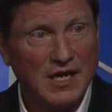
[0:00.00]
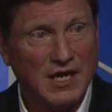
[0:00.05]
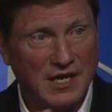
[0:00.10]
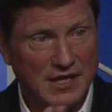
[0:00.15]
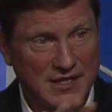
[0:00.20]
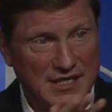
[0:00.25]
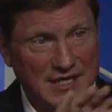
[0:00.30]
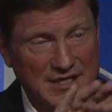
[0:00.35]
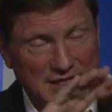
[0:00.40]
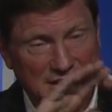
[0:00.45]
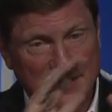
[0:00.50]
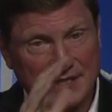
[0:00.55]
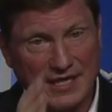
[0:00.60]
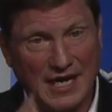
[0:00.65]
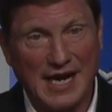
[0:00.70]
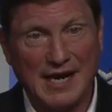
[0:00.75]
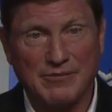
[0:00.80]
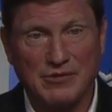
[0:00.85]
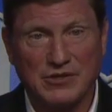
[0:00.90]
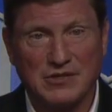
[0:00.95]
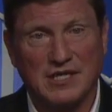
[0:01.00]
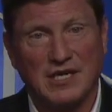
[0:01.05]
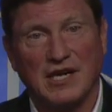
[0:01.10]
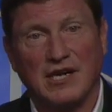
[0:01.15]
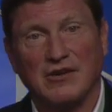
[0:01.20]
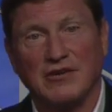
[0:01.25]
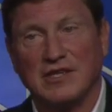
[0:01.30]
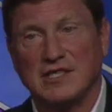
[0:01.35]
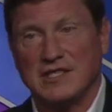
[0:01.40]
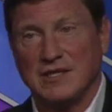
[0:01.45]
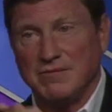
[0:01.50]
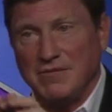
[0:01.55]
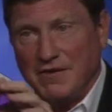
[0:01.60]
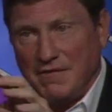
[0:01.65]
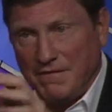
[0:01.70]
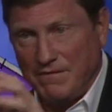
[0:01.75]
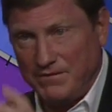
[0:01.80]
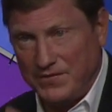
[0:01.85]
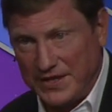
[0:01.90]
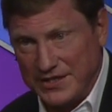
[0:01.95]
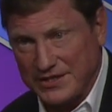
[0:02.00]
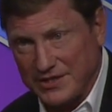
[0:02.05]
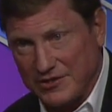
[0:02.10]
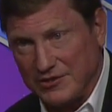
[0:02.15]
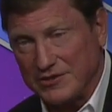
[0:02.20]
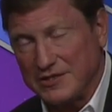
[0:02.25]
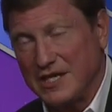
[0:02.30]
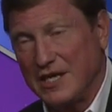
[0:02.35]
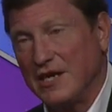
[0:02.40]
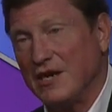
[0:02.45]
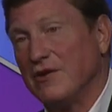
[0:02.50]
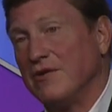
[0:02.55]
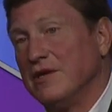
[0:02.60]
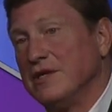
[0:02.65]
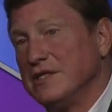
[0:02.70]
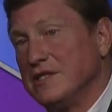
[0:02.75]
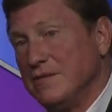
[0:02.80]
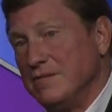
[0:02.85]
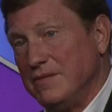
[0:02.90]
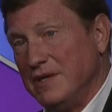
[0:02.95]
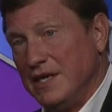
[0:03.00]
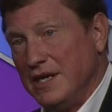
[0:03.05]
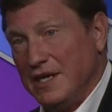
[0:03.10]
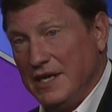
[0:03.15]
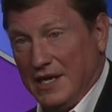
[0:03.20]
against cyber terrorism, physical terrorism,